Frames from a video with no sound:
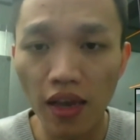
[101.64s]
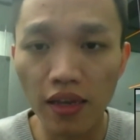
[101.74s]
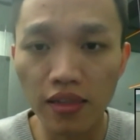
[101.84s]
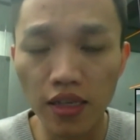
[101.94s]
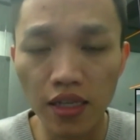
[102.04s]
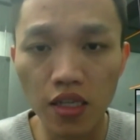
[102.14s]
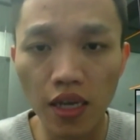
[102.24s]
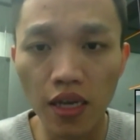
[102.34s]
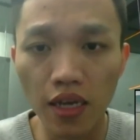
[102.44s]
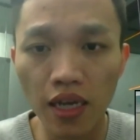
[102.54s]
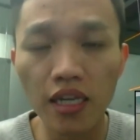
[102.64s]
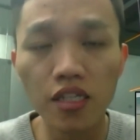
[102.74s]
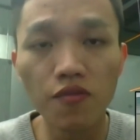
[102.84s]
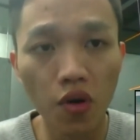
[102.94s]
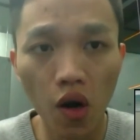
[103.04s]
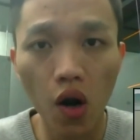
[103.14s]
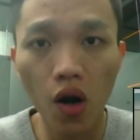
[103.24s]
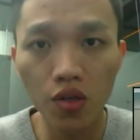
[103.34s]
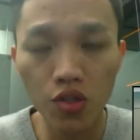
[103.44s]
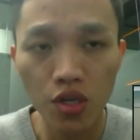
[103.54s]
And it is very
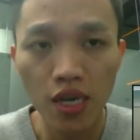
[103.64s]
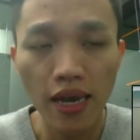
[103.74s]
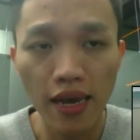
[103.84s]
large.